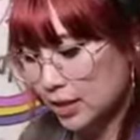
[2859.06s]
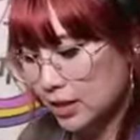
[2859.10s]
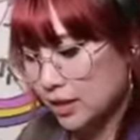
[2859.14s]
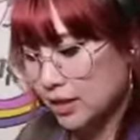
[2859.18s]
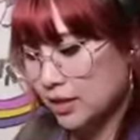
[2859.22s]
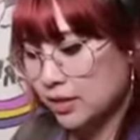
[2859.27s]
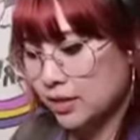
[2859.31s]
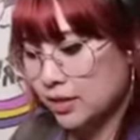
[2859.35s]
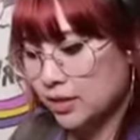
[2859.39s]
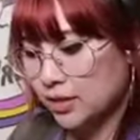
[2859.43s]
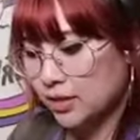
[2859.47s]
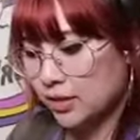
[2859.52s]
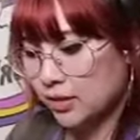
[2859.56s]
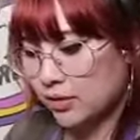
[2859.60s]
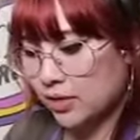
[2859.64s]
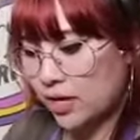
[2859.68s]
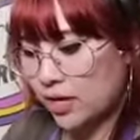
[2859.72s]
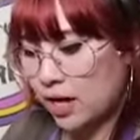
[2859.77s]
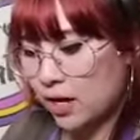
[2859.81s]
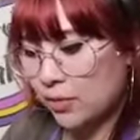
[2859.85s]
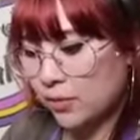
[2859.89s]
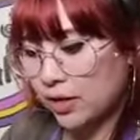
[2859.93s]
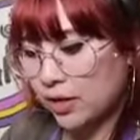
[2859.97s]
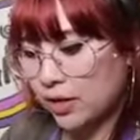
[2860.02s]
So
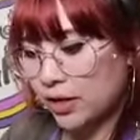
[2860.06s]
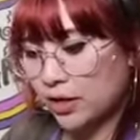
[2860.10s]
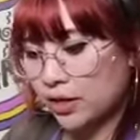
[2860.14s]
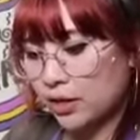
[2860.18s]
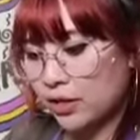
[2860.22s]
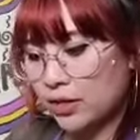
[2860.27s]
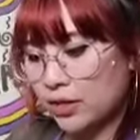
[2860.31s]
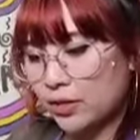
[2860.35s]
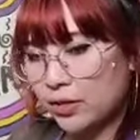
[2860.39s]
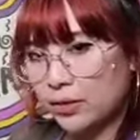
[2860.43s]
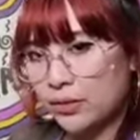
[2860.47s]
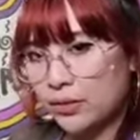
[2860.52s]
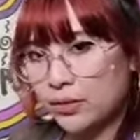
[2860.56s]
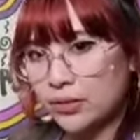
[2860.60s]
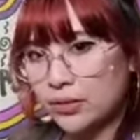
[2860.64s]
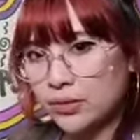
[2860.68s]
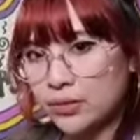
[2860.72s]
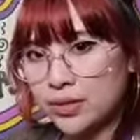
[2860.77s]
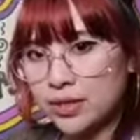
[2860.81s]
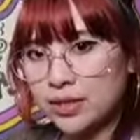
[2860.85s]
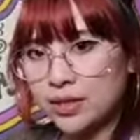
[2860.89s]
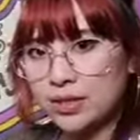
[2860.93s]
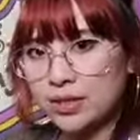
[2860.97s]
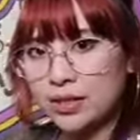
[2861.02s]
now we're gonna
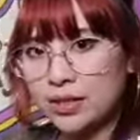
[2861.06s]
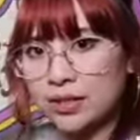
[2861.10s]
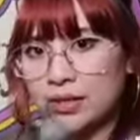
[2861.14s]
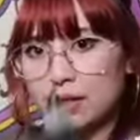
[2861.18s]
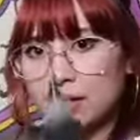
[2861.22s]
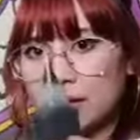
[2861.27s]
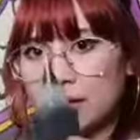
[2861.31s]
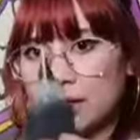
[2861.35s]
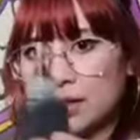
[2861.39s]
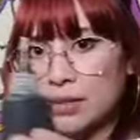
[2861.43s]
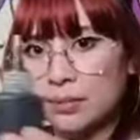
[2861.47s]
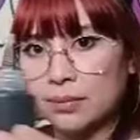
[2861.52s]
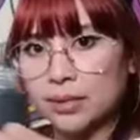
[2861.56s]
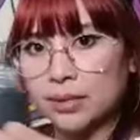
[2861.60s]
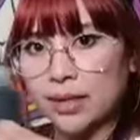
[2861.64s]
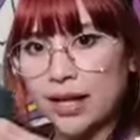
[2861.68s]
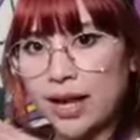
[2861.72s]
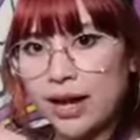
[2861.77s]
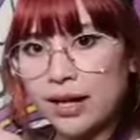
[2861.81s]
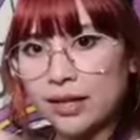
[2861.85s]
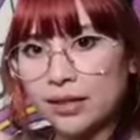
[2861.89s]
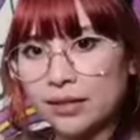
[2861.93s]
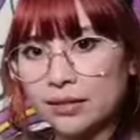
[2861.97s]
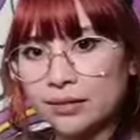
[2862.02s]
use the black.